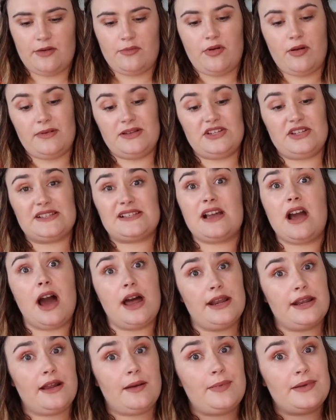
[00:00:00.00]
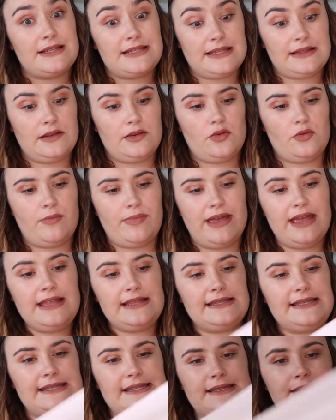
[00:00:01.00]
I'll probably just cut it up into little
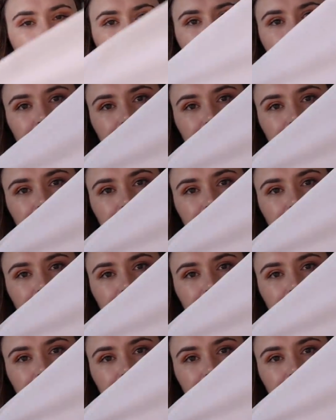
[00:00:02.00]
bits.